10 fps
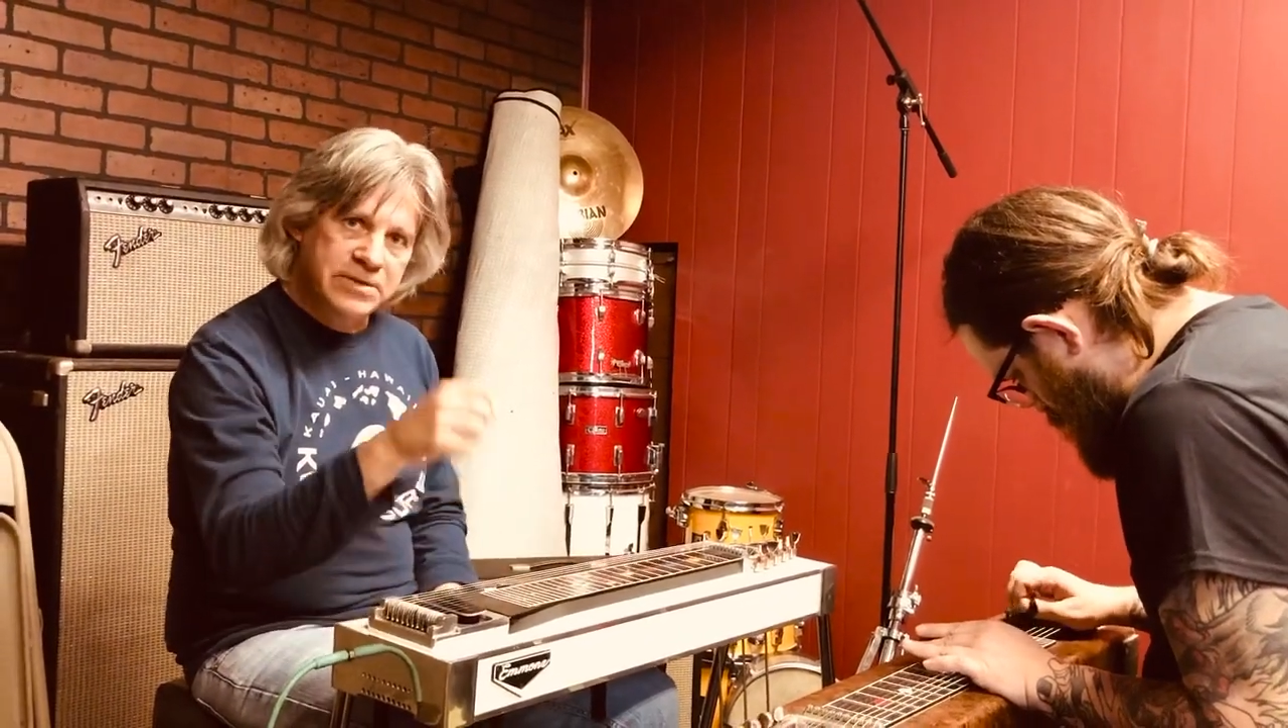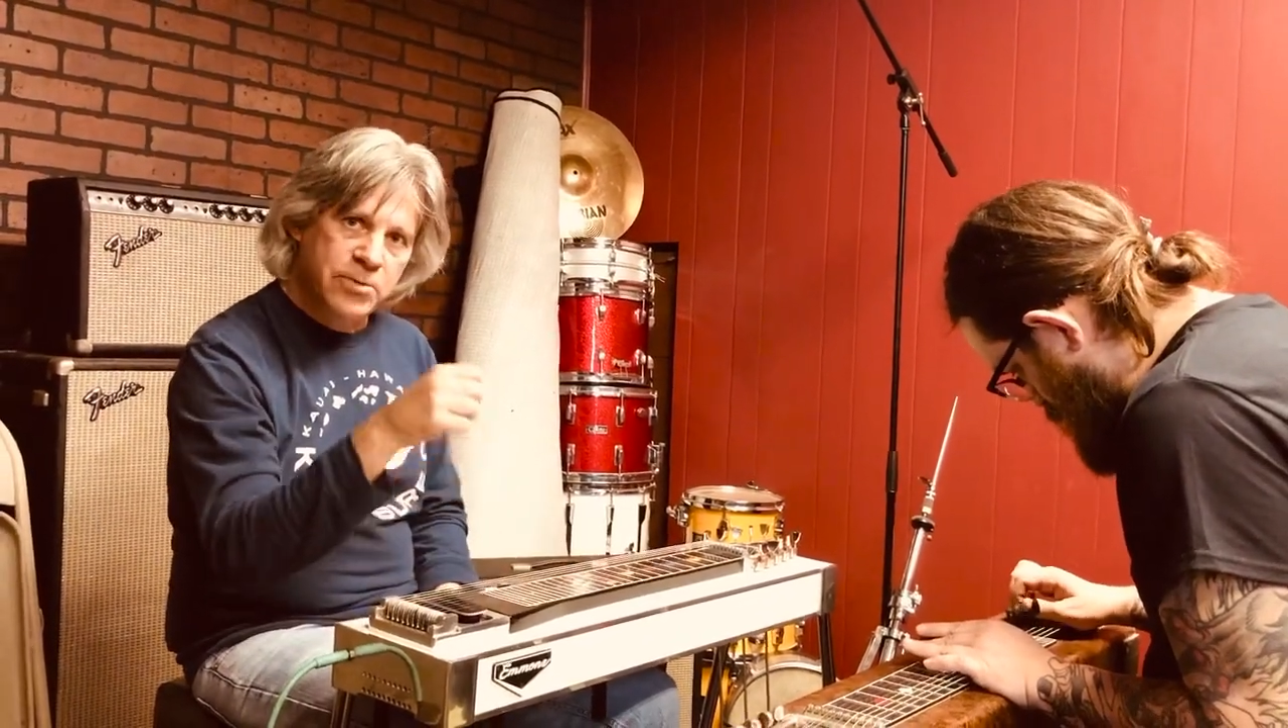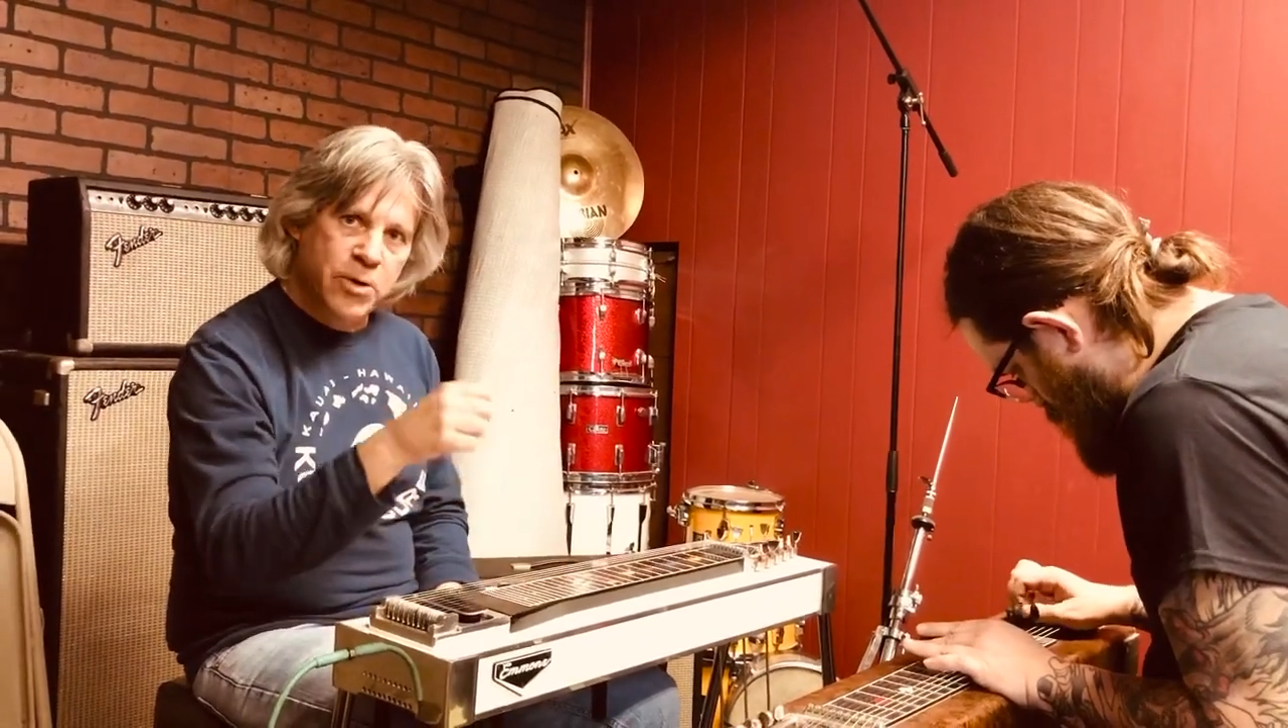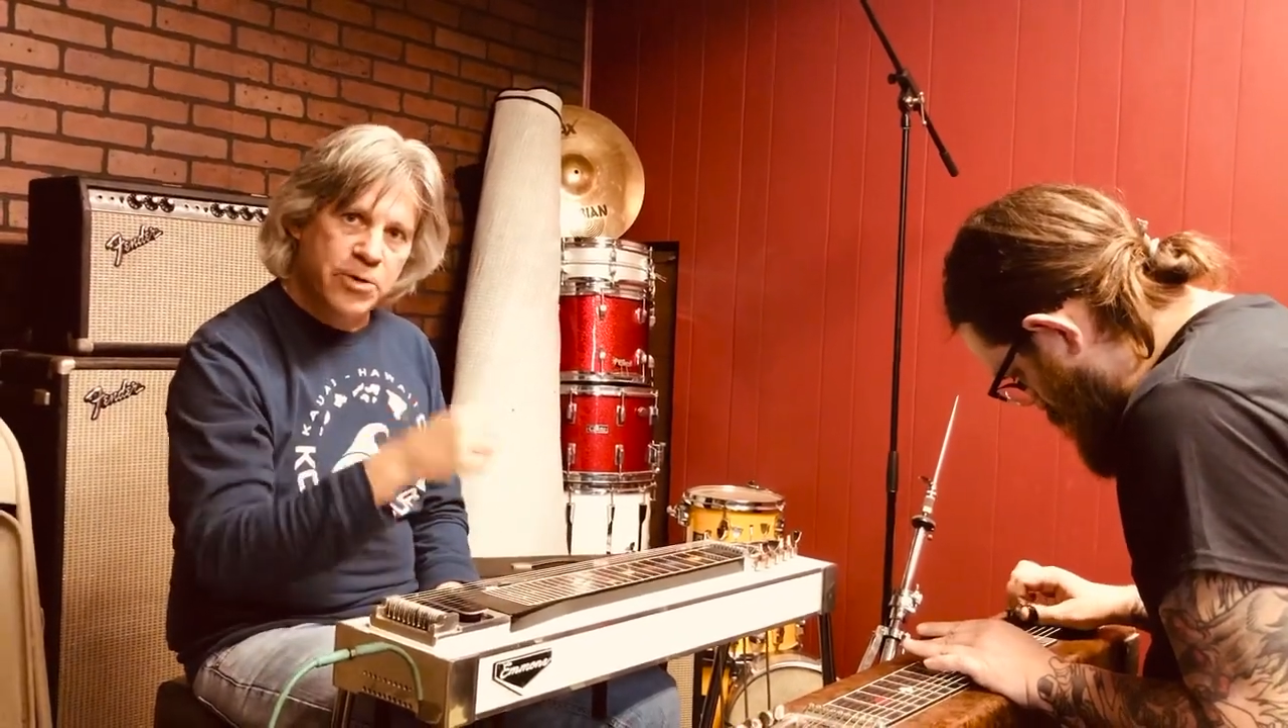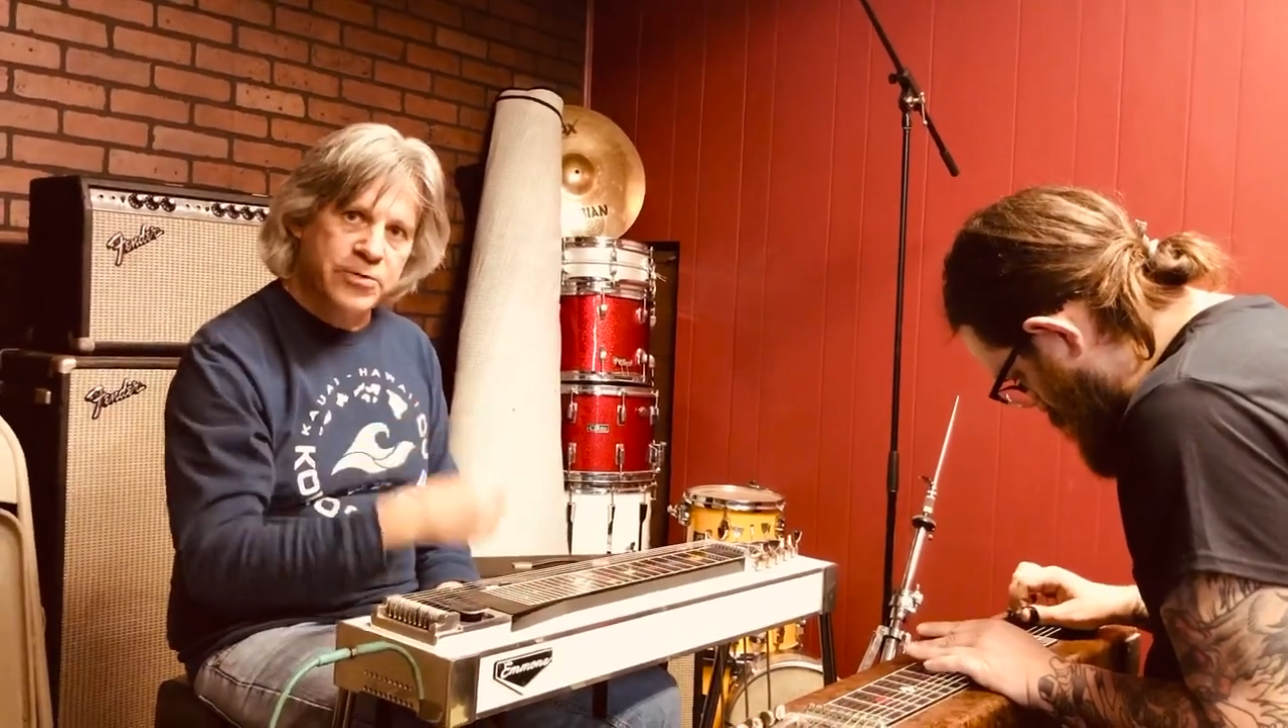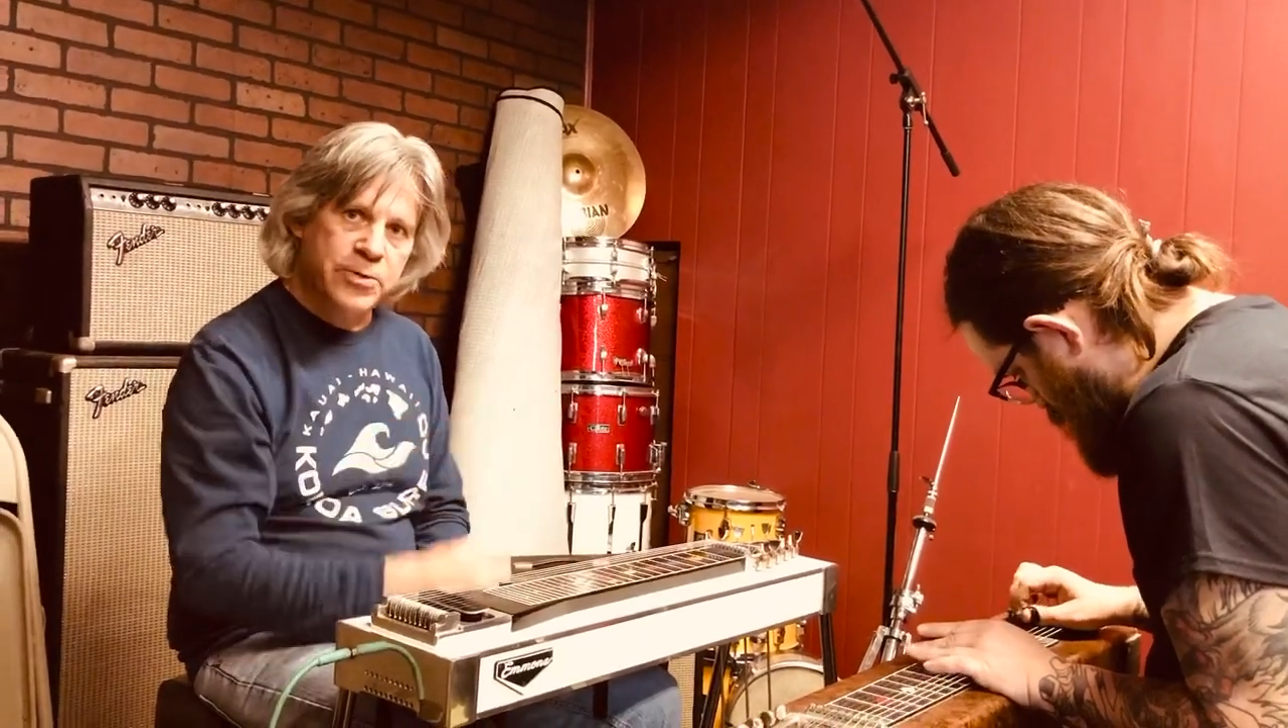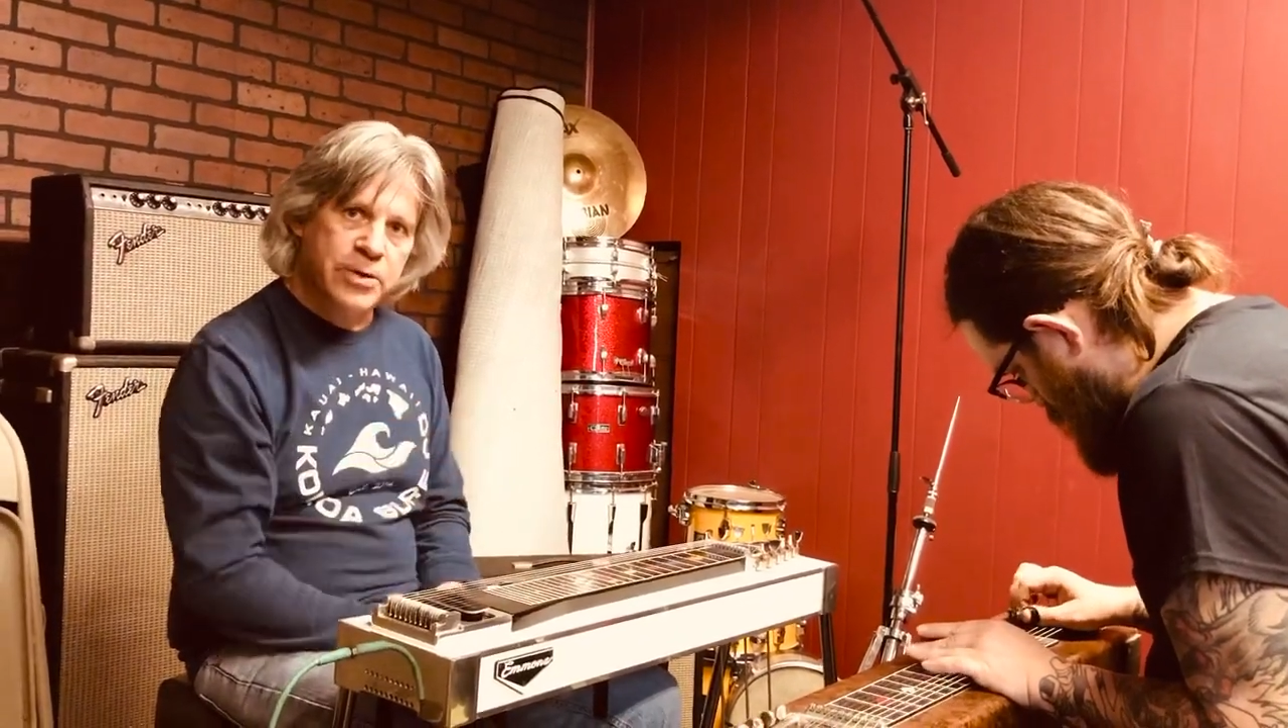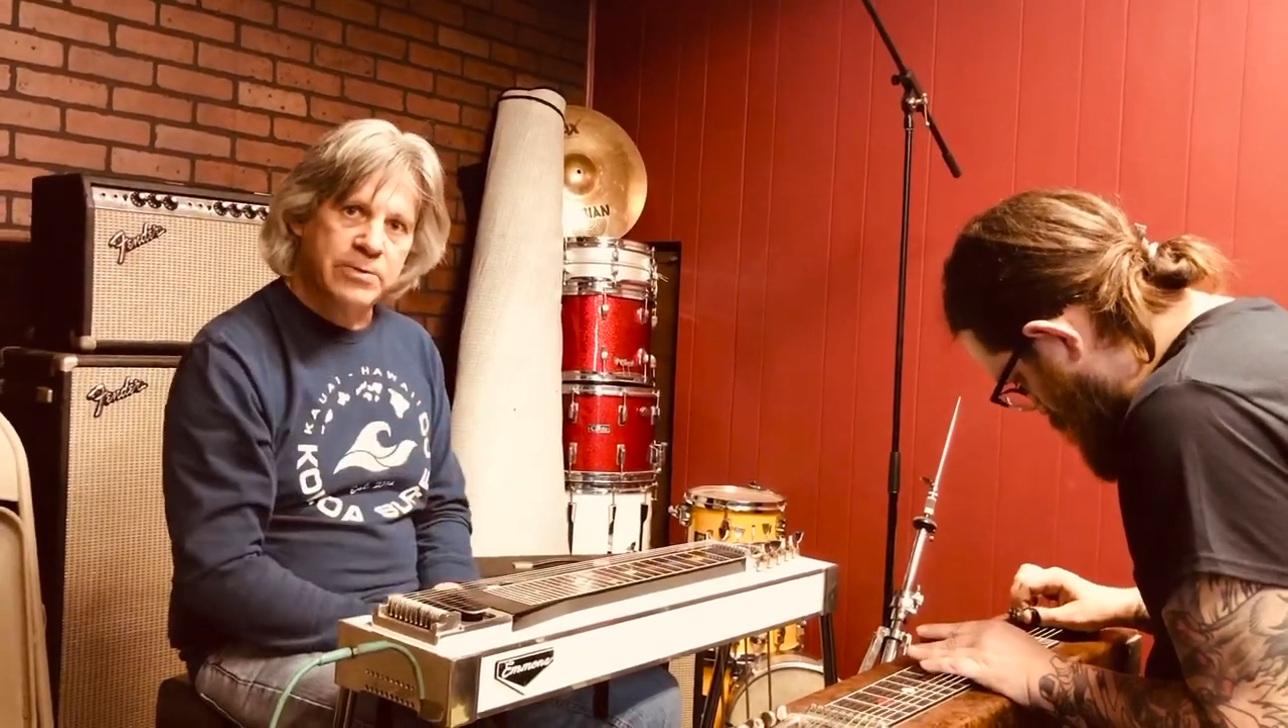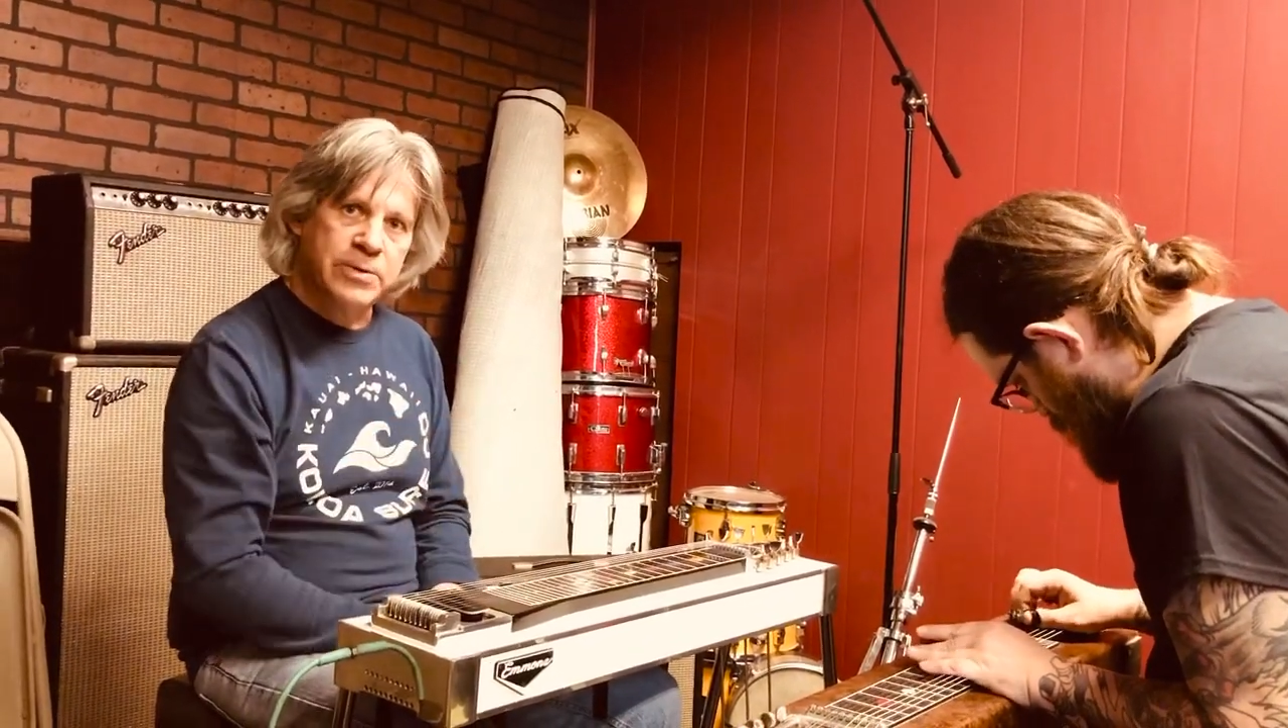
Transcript: roll through it